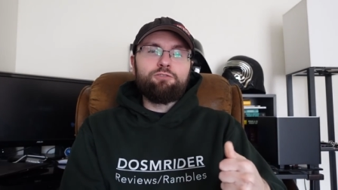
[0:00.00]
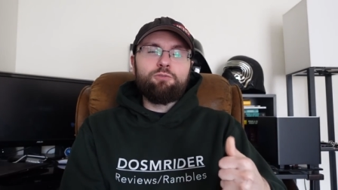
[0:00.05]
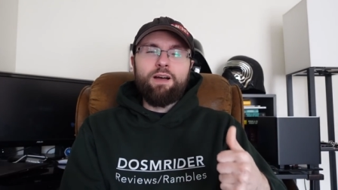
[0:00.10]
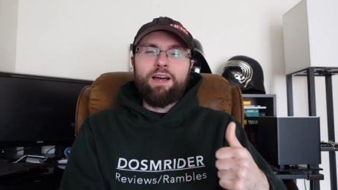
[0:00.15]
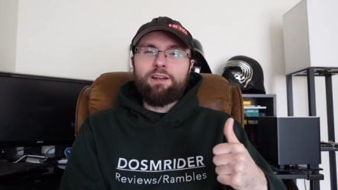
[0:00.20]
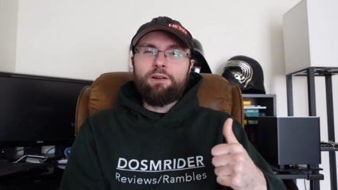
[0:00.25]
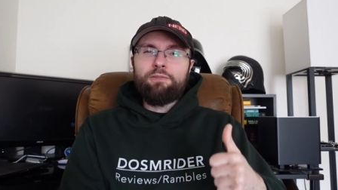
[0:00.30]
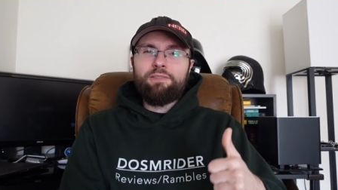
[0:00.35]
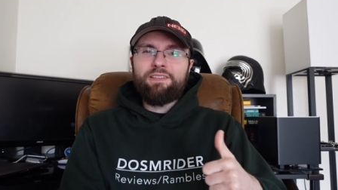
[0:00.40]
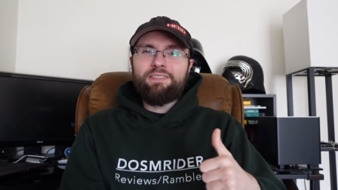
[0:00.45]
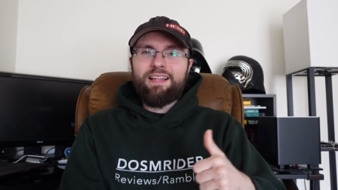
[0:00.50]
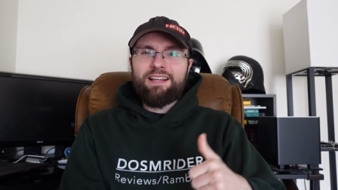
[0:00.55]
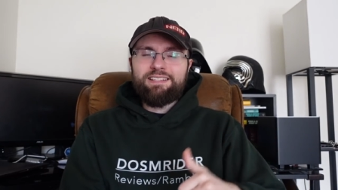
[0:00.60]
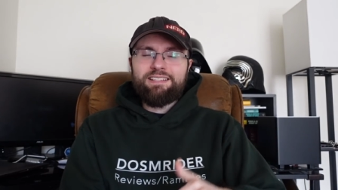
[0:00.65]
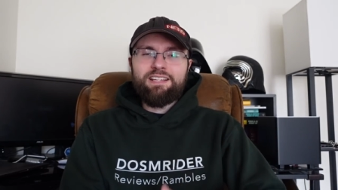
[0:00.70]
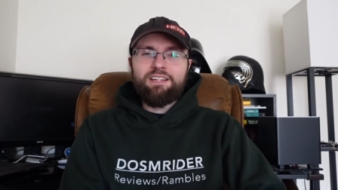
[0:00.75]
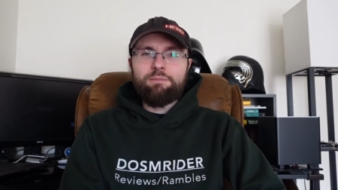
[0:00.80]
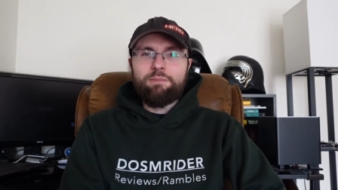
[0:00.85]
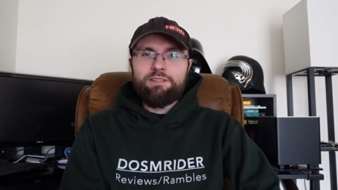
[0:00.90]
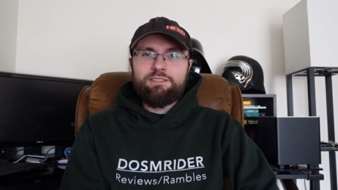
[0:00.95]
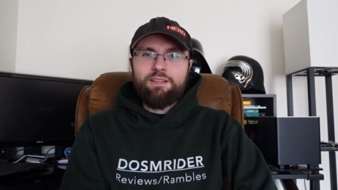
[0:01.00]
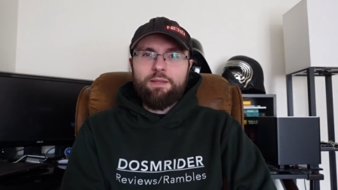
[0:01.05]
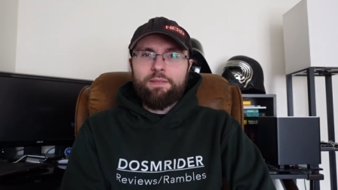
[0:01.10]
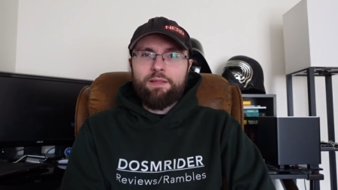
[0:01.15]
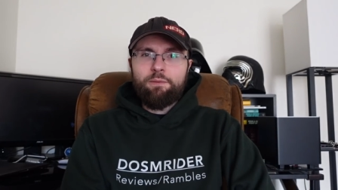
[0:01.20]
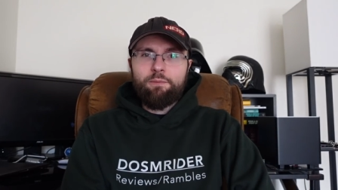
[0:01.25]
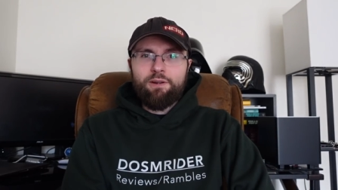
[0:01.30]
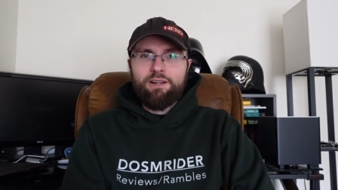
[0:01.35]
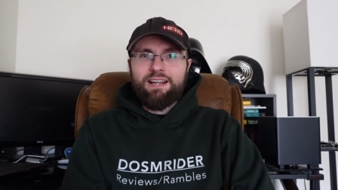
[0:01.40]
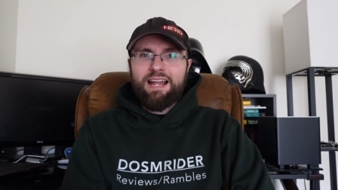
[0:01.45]
So I don't think that's going to be
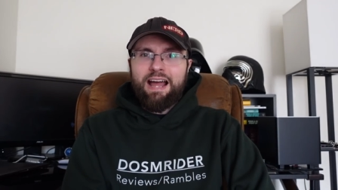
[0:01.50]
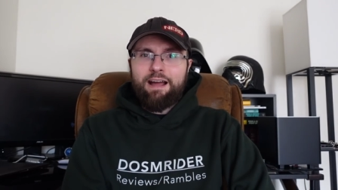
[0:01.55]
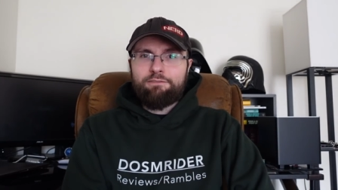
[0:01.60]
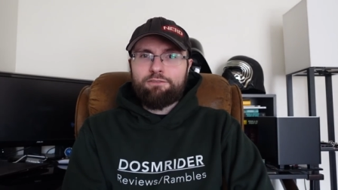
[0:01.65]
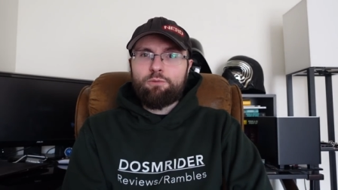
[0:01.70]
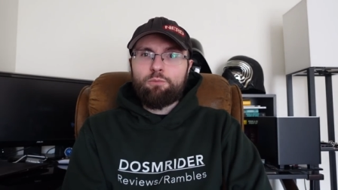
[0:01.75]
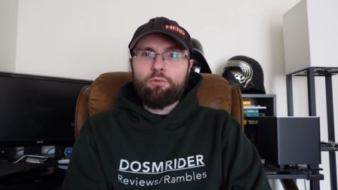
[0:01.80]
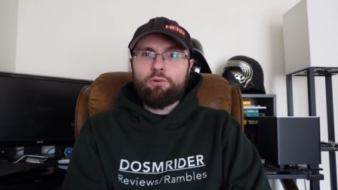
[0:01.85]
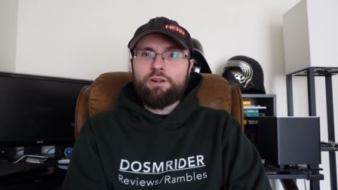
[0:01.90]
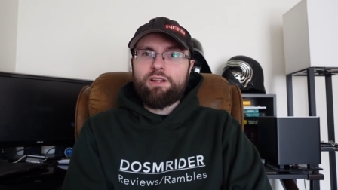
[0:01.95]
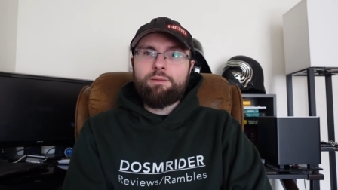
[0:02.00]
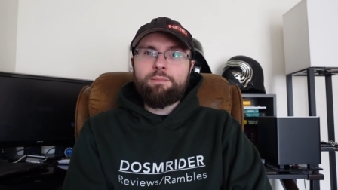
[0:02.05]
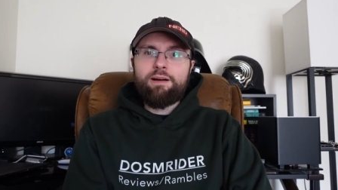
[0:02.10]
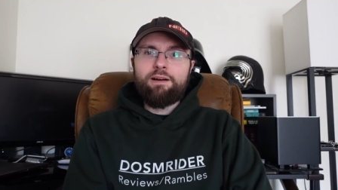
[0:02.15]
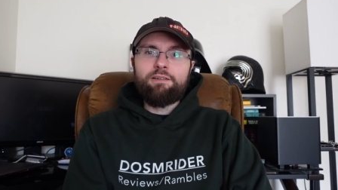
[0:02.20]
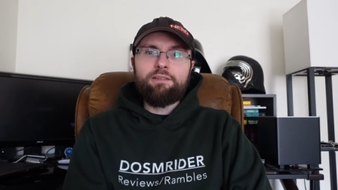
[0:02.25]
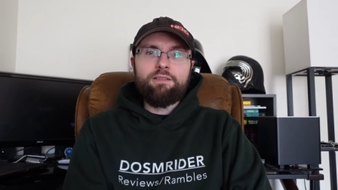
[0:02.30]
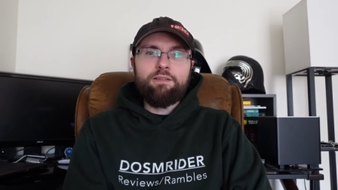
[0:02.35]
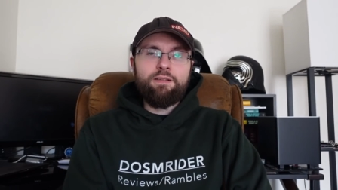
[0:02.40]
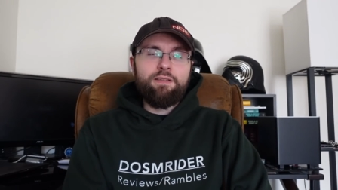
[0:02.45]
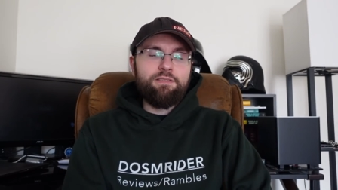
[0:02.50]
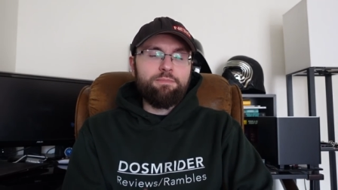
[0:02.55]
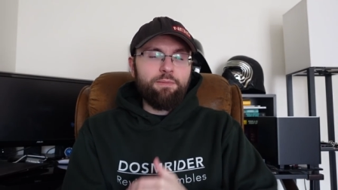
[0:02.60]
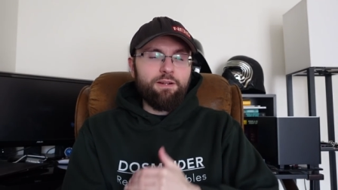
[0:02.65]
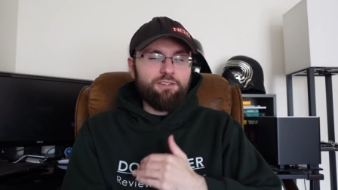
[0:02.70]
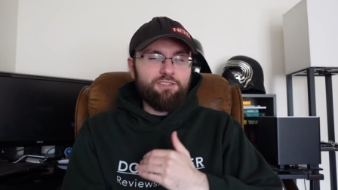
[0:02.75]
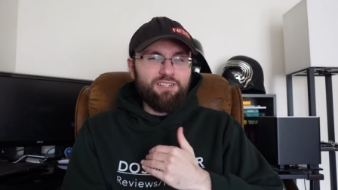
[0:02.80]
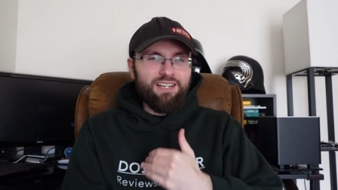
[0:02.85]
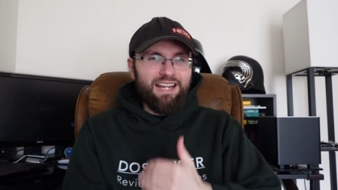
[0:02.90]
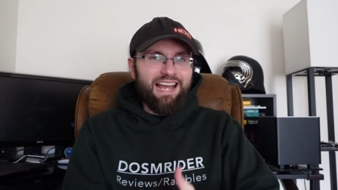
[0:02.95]
something we're going to have to worry about as
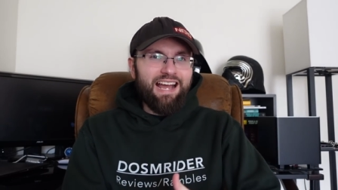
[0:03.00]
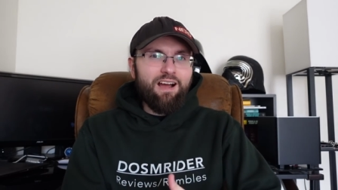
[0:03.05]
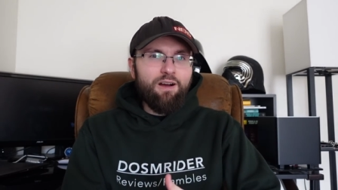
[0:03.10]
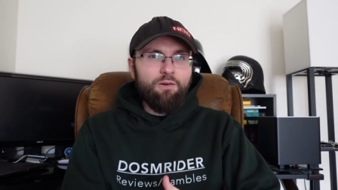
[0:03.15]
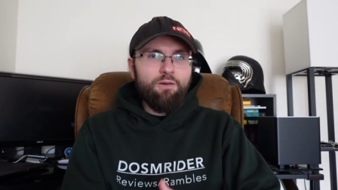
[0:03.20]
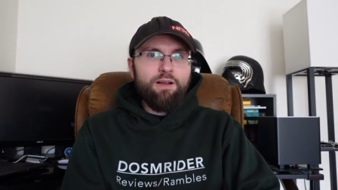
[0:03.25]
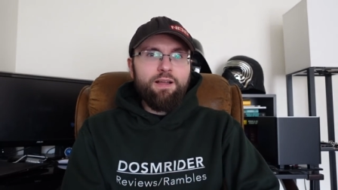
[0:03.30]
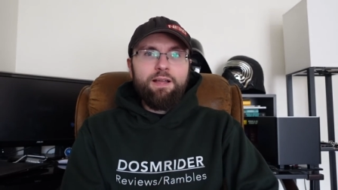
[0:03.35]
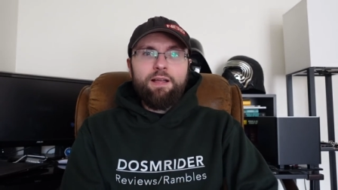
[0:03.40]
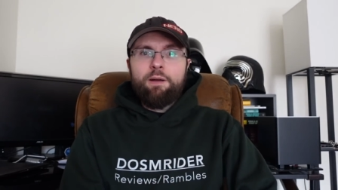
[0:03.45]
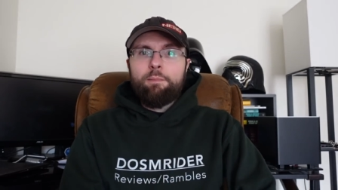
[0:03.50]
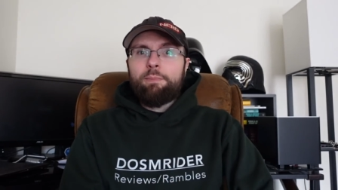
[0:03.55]
much now.